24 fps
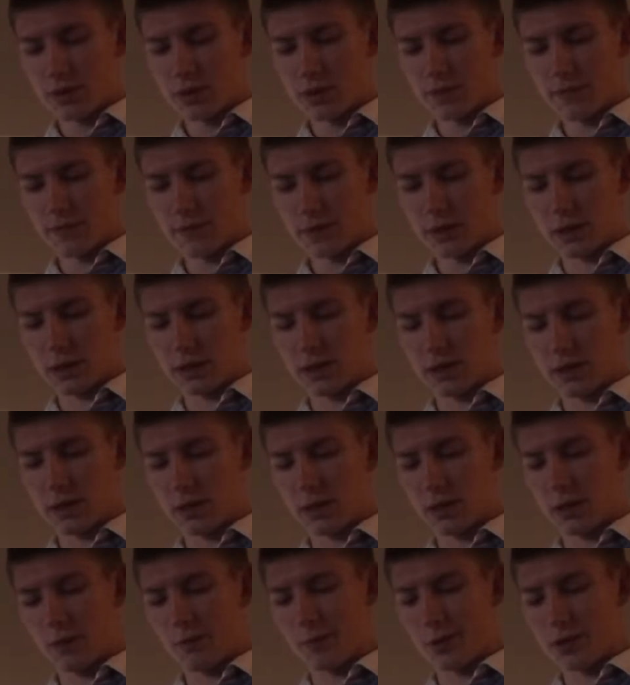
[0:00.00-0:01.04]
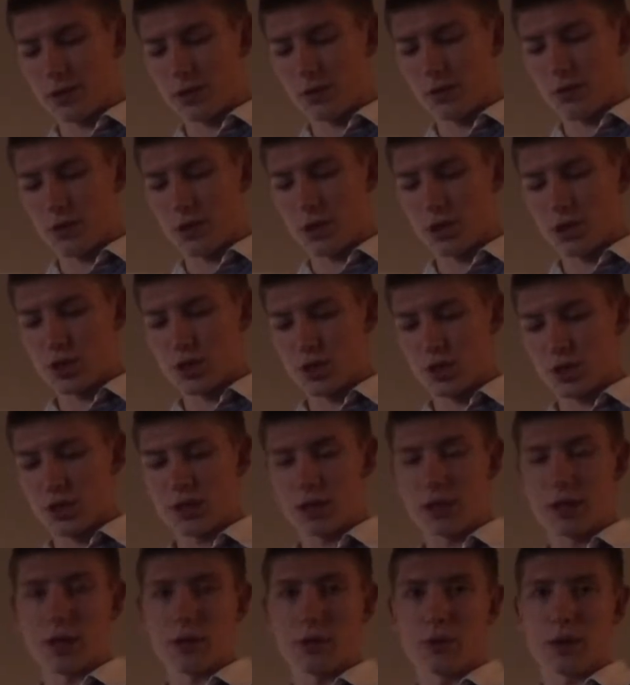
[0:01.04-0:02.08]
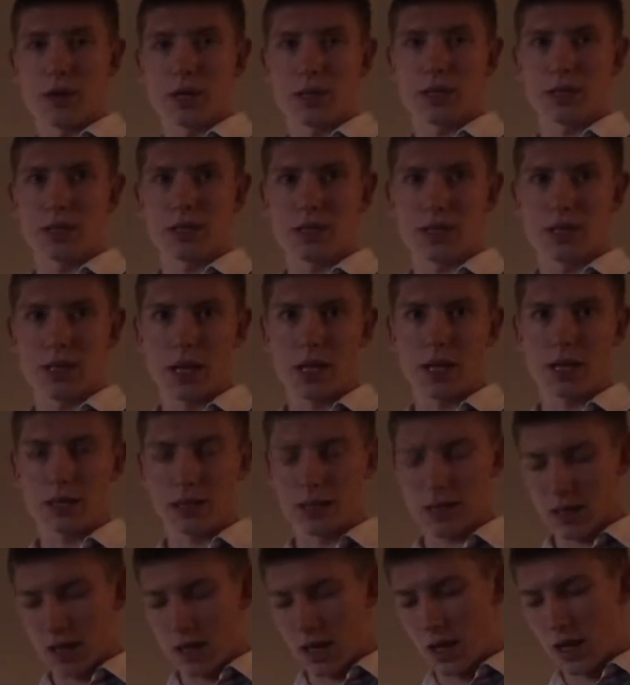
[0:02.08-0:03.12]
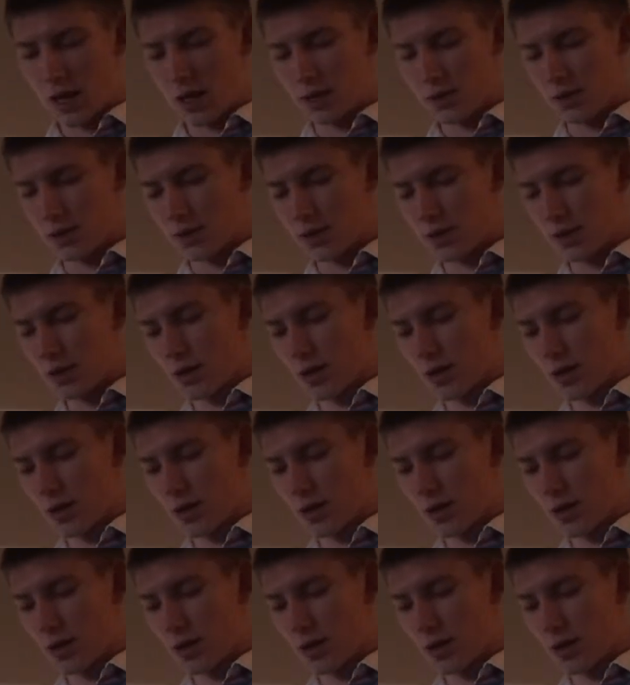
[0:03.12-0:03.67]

difficult economic situation in the United States and